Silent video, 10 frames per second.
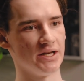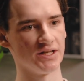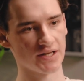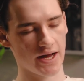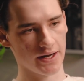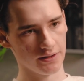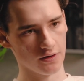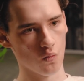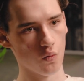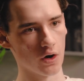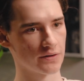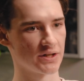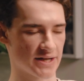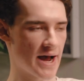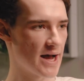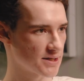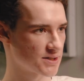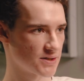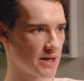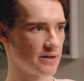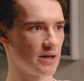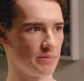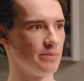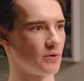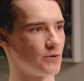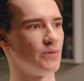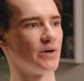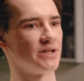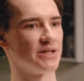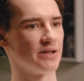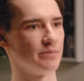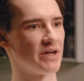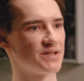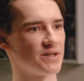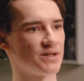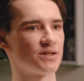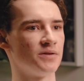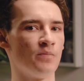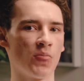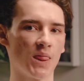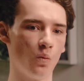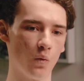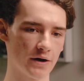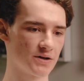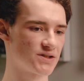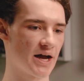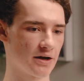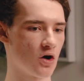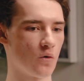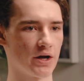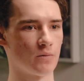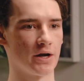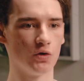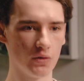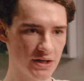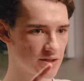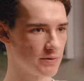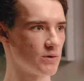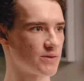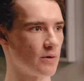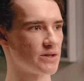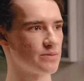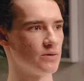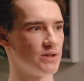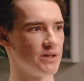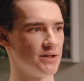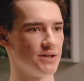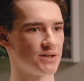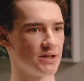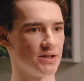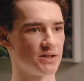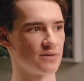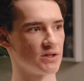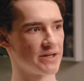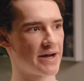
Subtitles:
Is that, what are the tasks that people are doing on a daily basis? Where is that going, right? Who needs to be responsible in these different